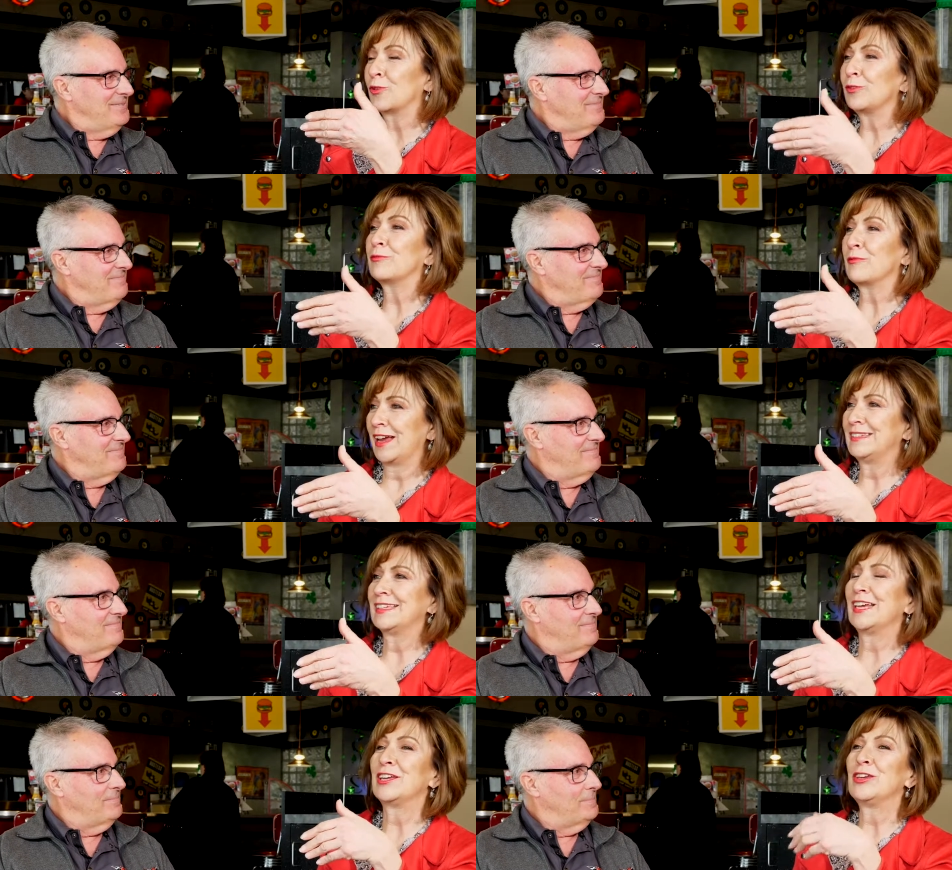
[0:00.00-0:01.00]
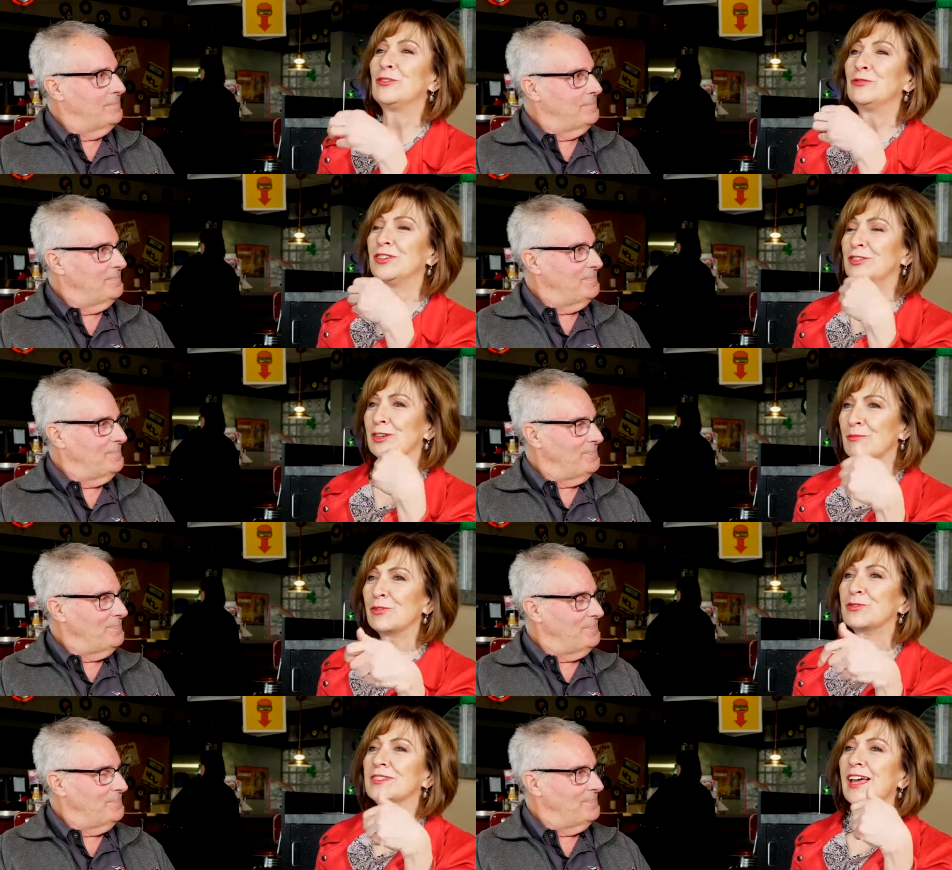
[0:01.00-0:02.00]
Speaker 1: were racing. You you did
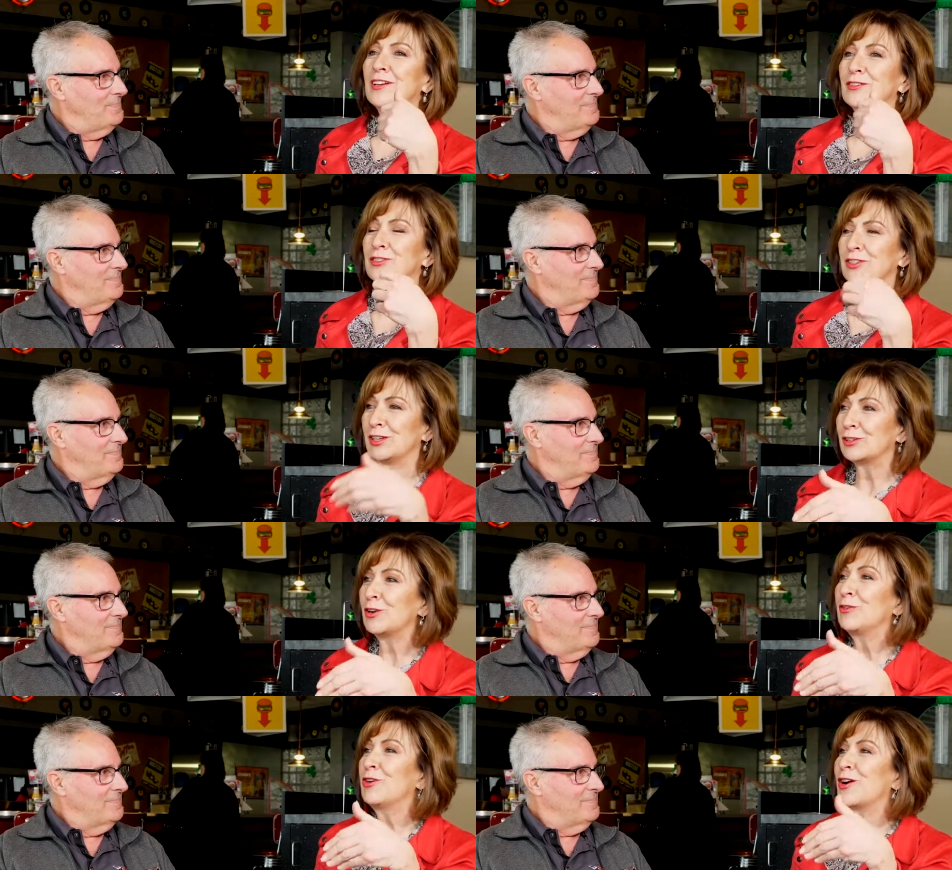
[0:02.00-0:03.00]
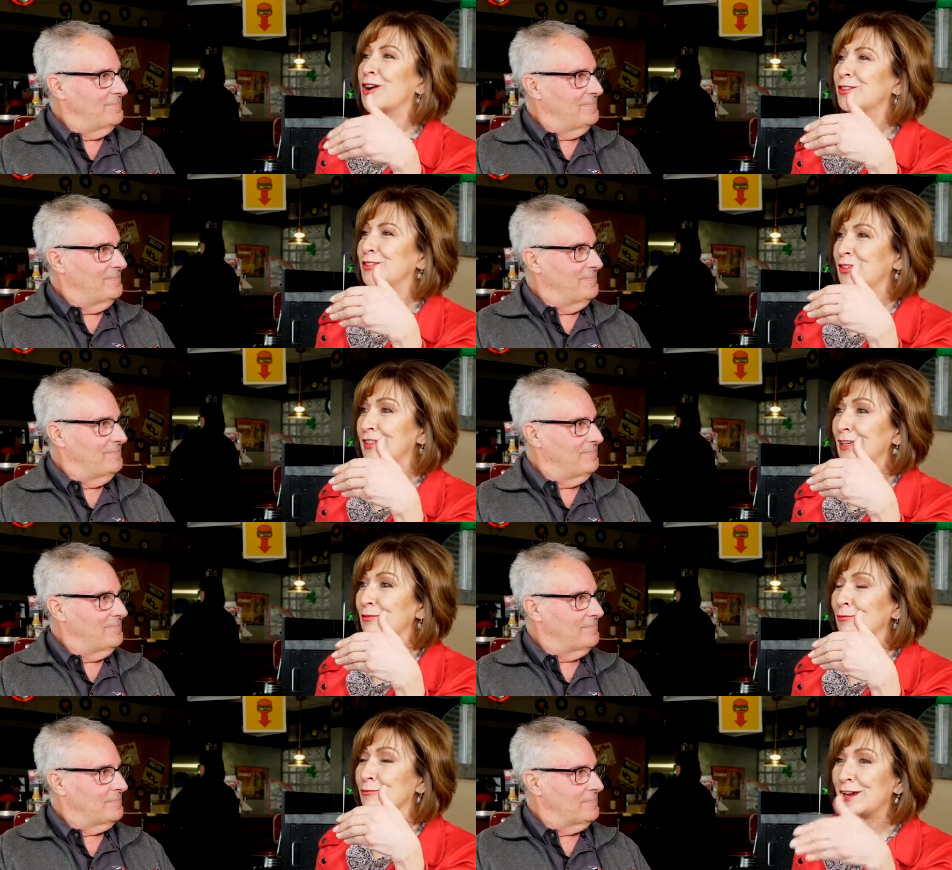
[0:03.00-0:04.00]
motorcycles. You did go karts. You
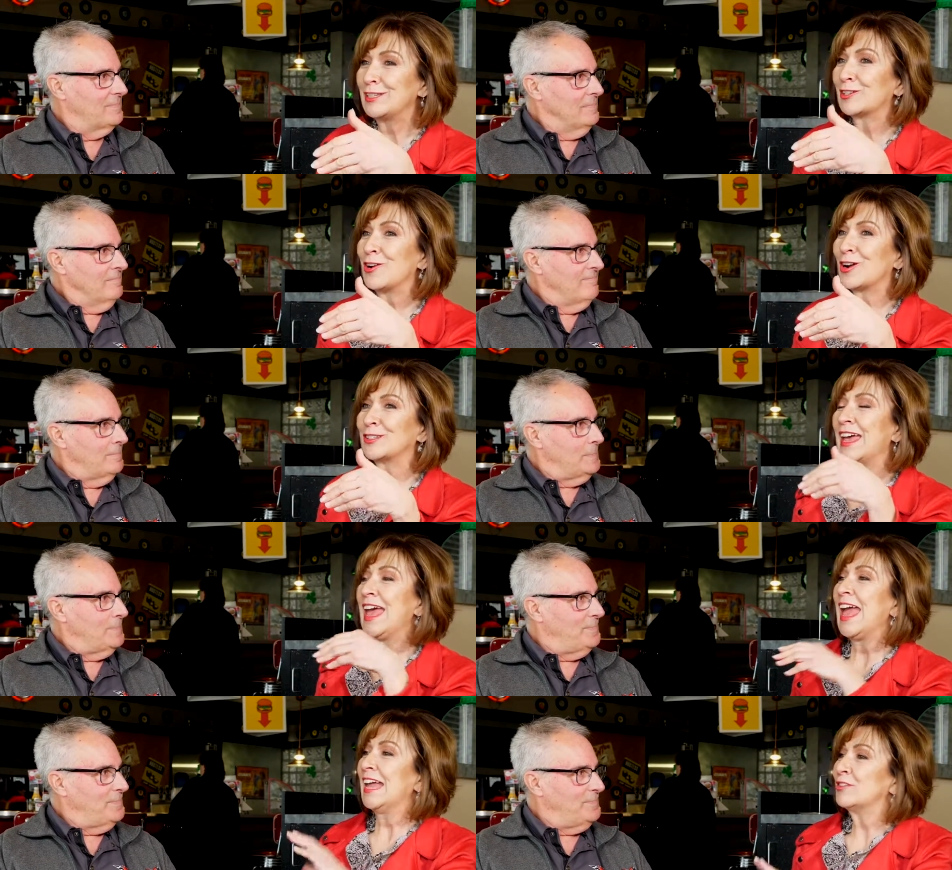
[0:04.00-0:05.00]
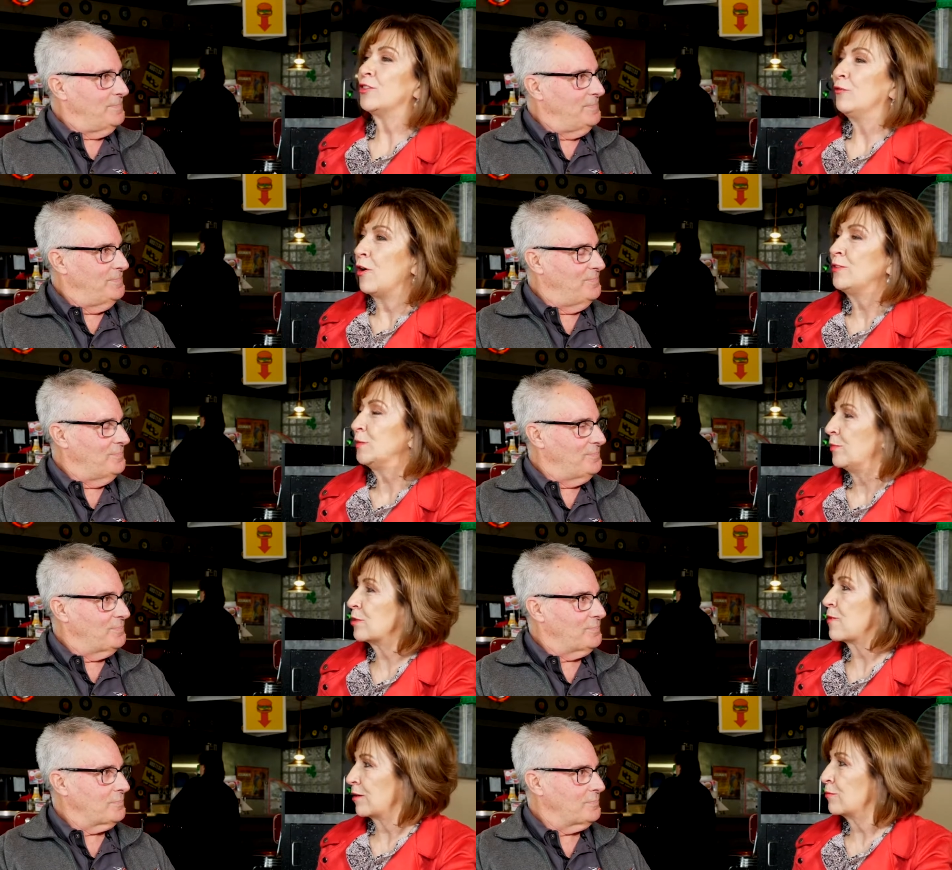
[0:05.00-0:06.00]
did race cars, and so you've always
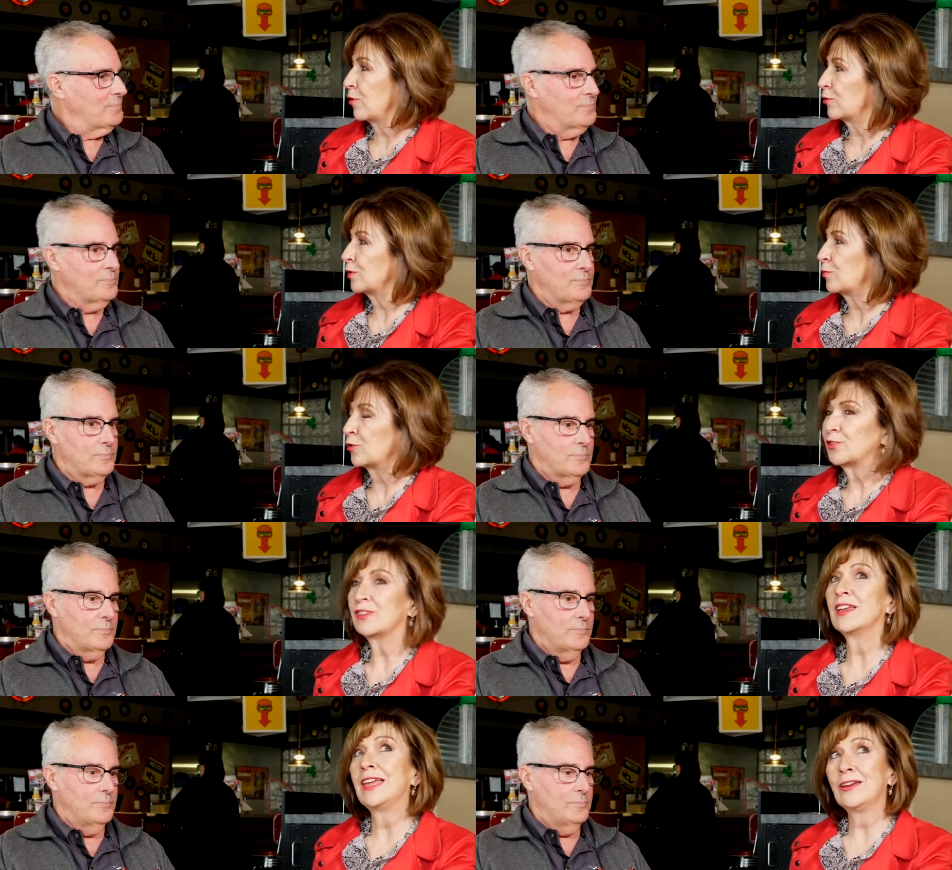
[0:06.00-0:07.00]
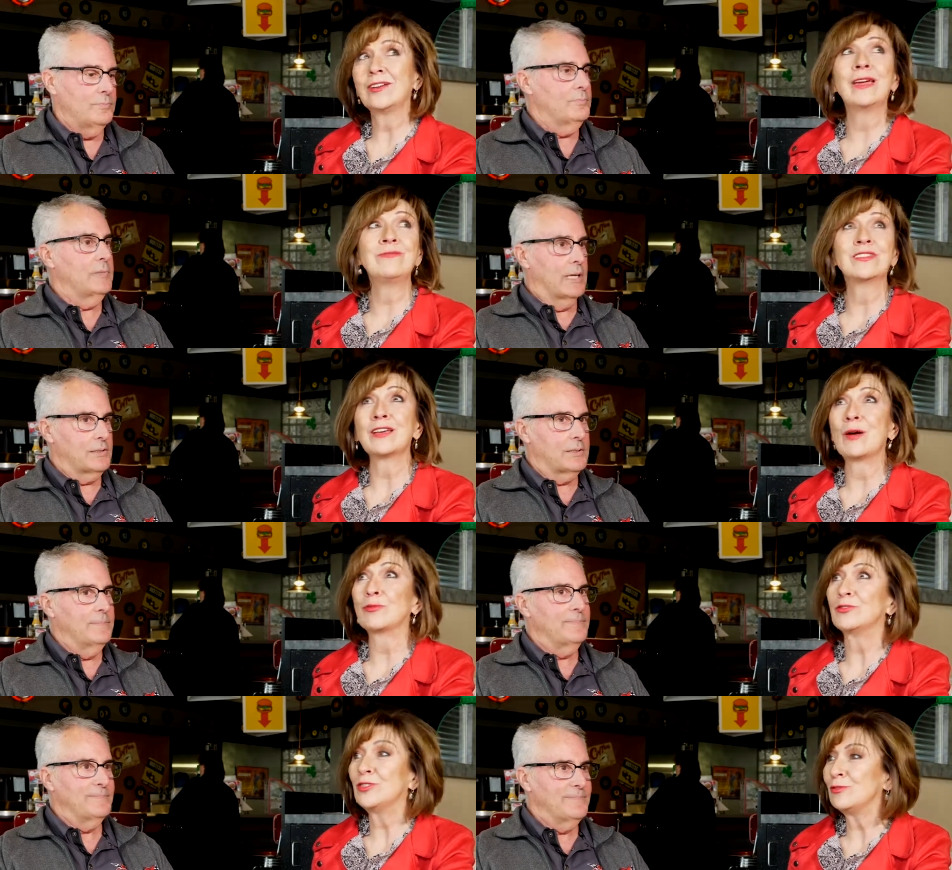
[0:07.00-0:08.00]
been around motorsports. So then here came yes. this
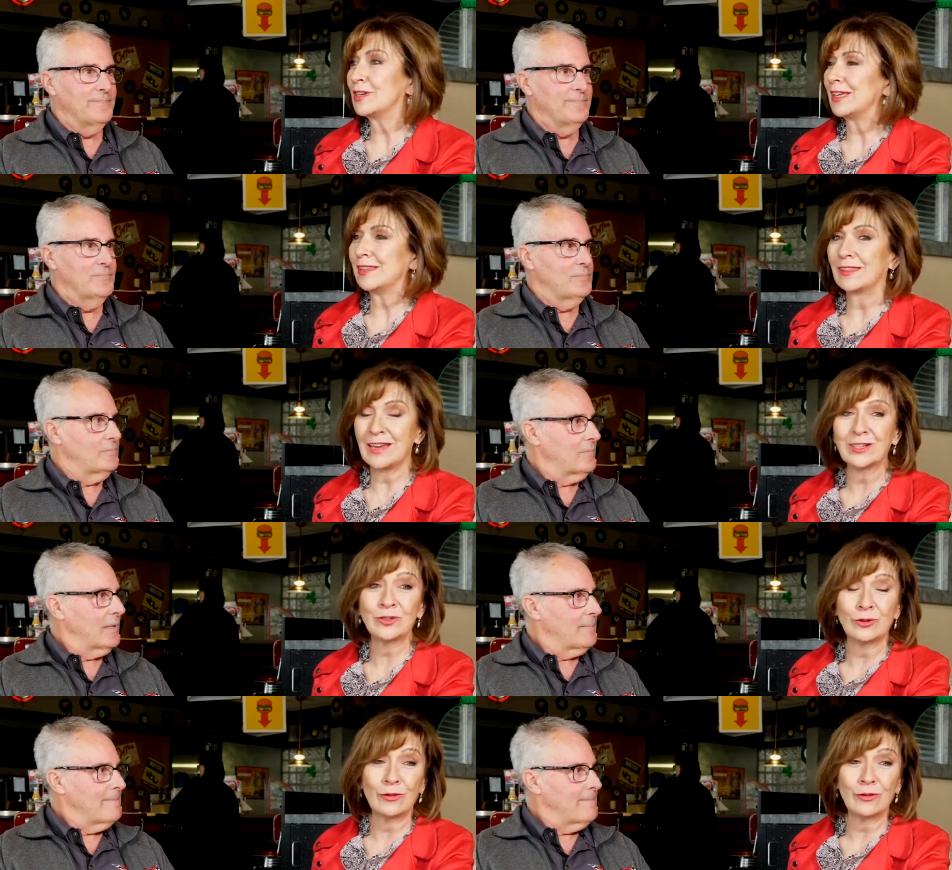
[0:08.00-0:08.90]
opportunity that the National